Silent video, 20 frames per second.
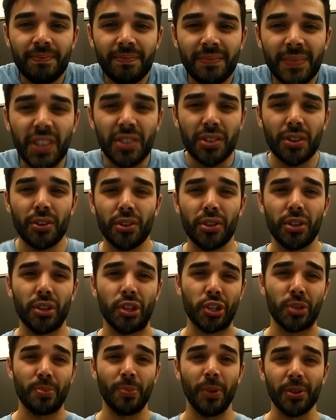These are just a
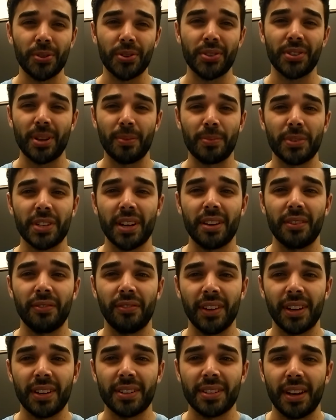small subset of
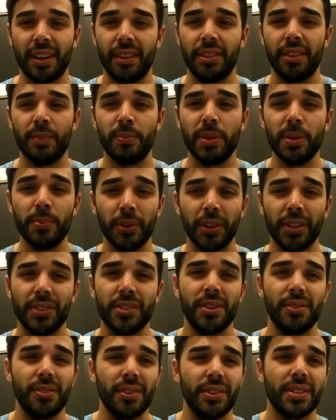things that I think people
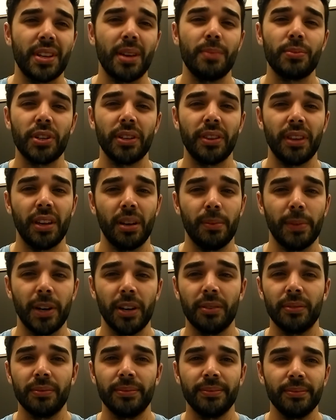considering STEM should think
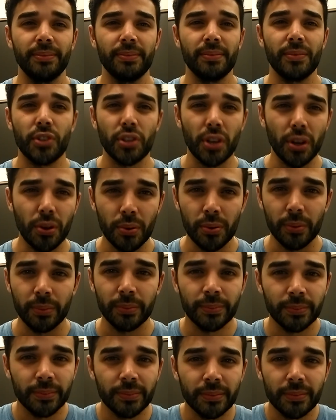about. So,
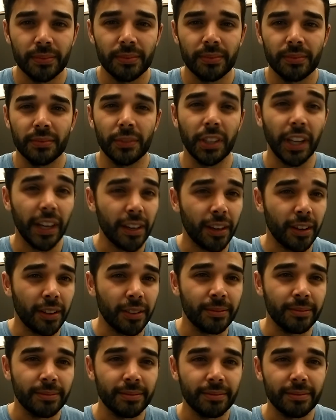like,
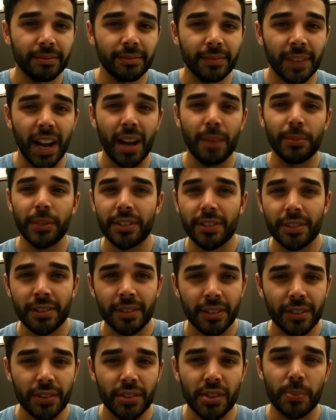comment,
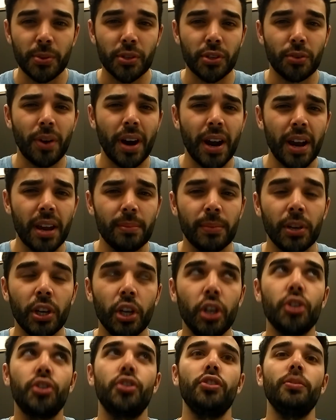subscribe,
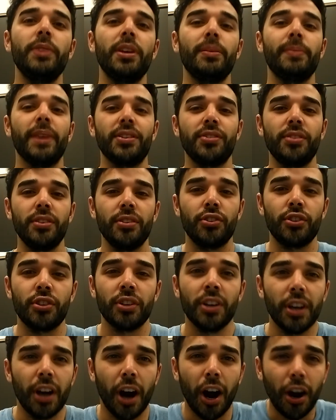shoot me a message,
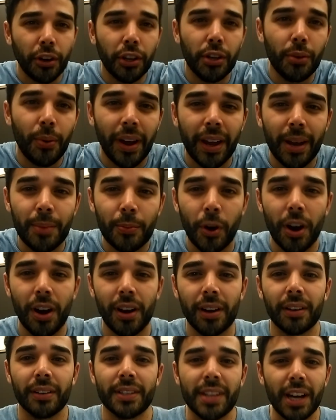argue I am
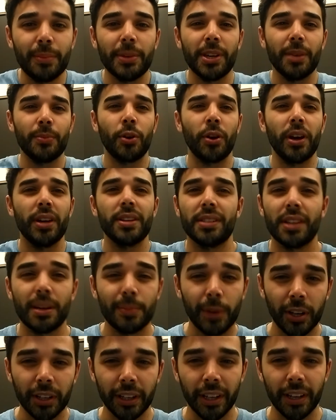wrong, tell me I'm crazy, I'm
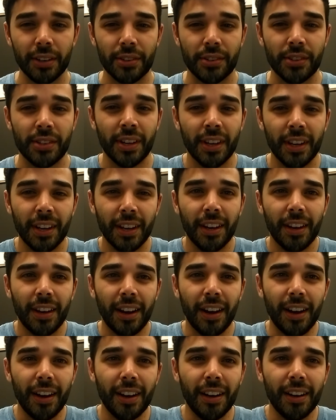all ears.
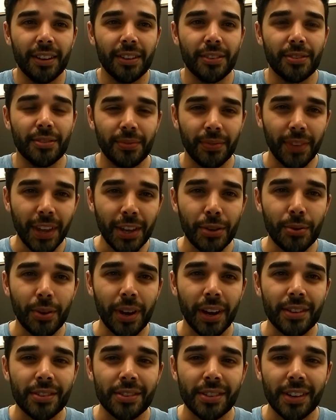Thank you
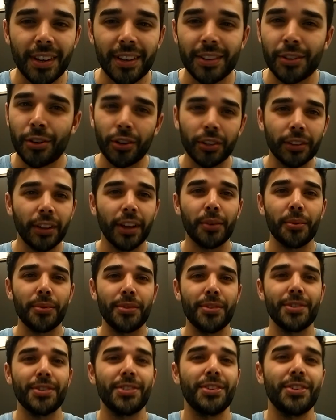guys, and good luck with
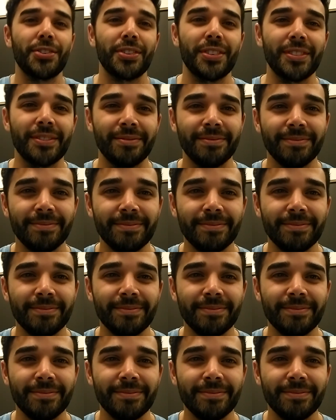your decision.